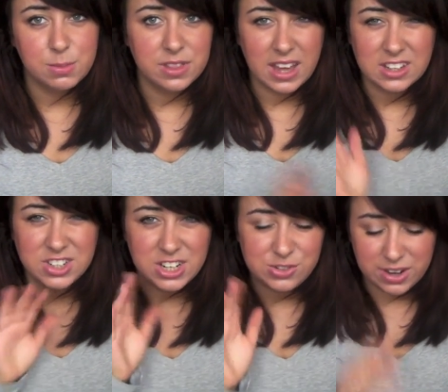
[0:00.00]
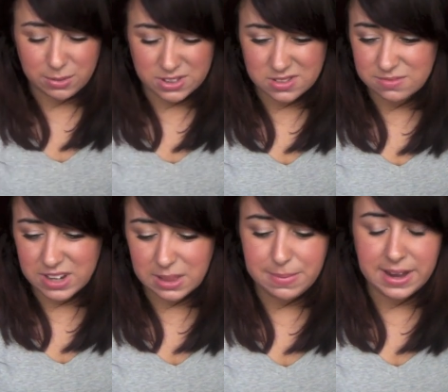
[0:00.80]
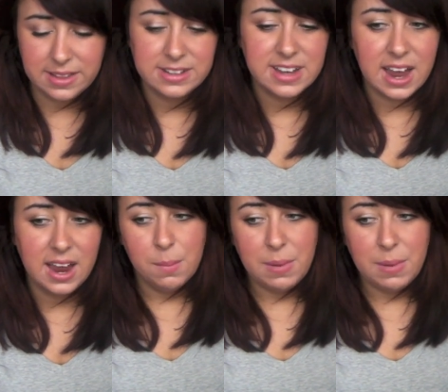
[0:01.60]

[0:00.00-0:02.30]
but the exchange rate was really bad at the time.